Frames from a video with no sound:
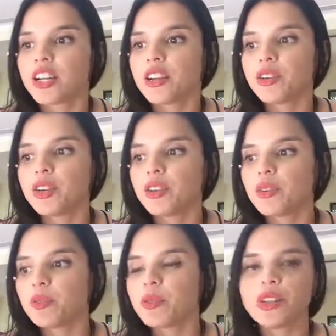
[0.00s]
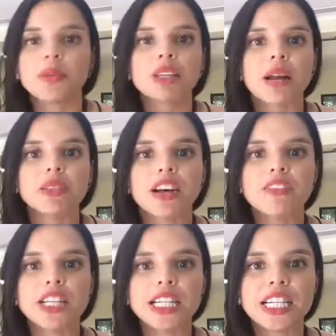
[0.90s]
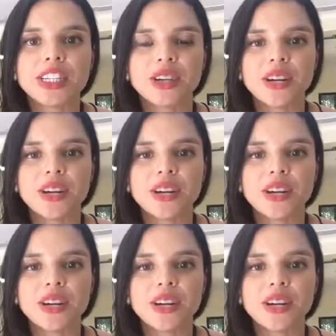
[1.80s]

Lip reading: you sometimes have the need to